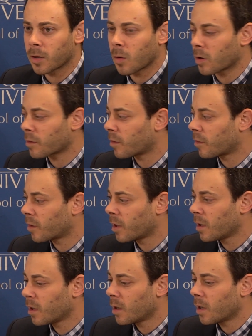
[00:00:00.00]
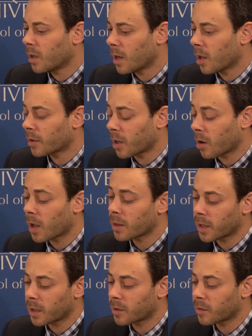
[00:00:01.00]
The courses in healthcare
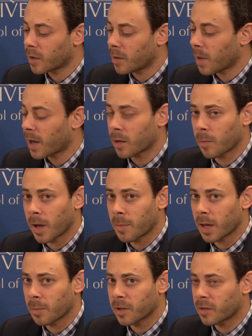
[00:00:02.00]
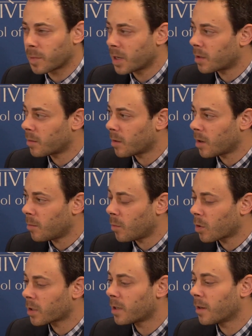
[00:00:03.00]
ethics, and Michael may be able to speak
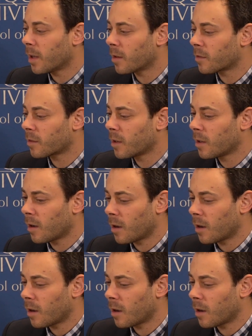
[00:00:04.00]
more to this,